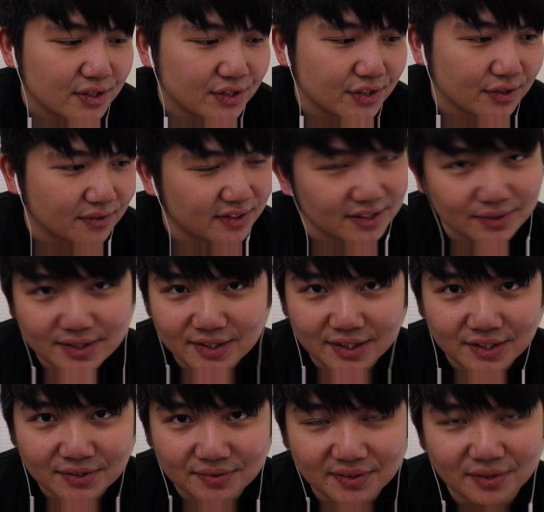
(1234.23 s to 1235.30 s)
So this is
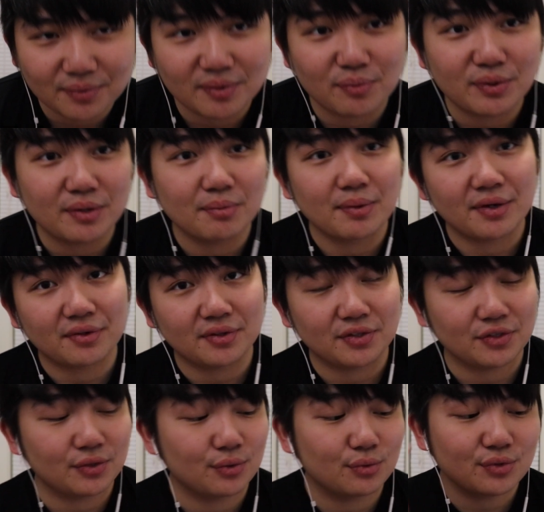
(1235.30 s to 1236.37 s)
also another one we
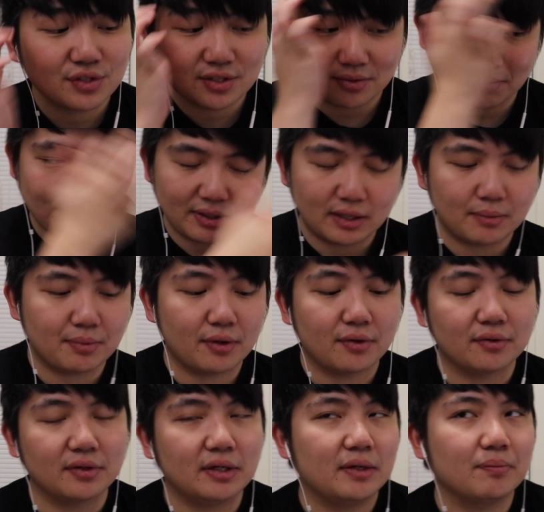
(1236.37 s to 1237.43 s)
barely used, but
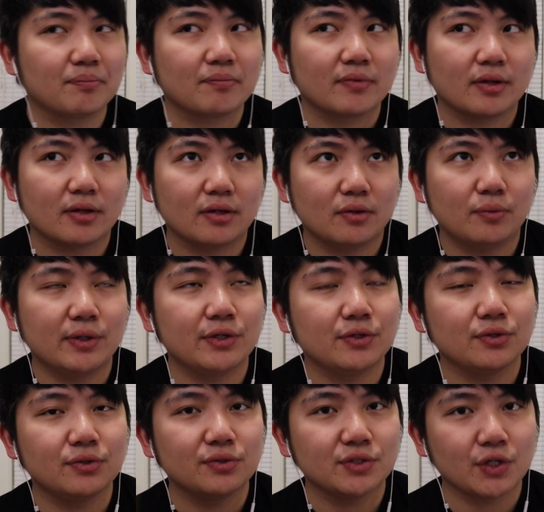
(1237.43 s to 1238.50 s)
apparently when
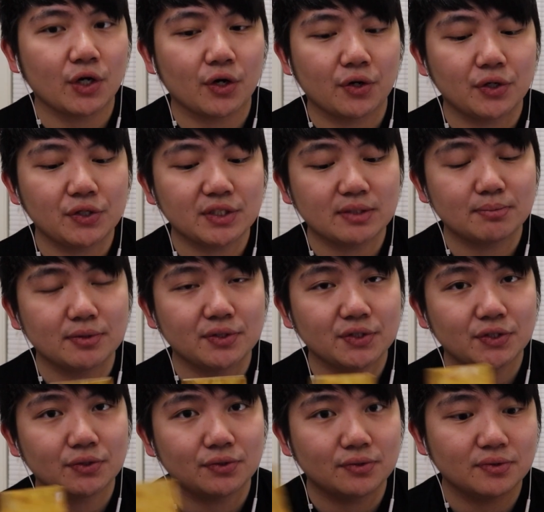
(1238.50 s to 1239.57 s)
you use a card, you're
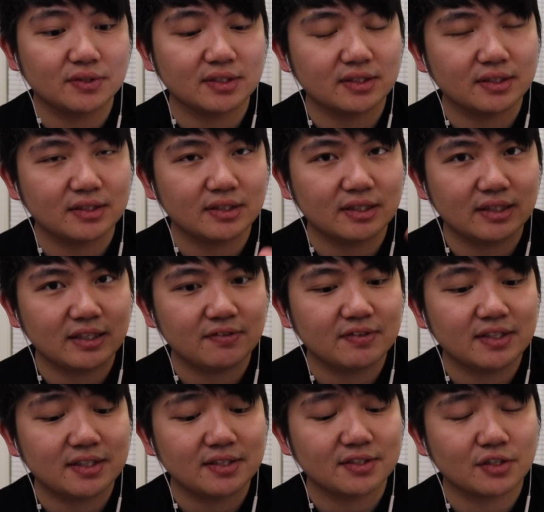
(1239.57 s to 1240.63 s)
supposed to use leave
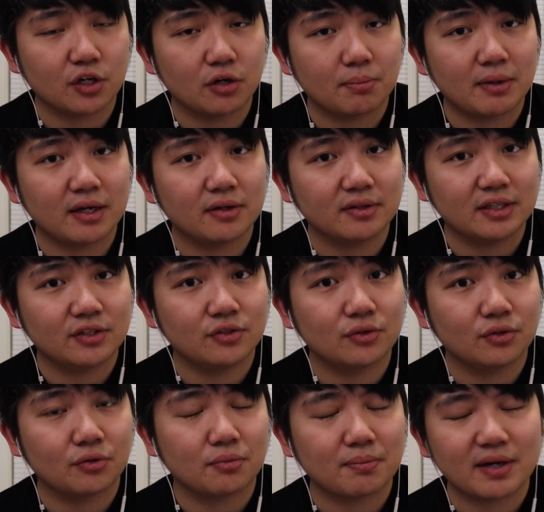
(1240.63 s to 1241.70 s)
in a discard pile in
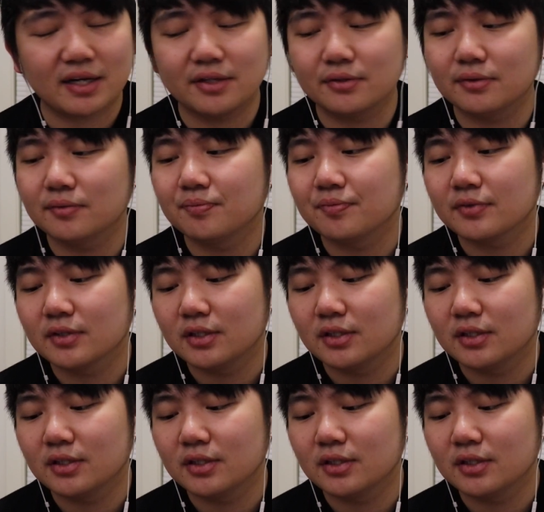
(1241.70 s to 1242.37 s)
your own pile.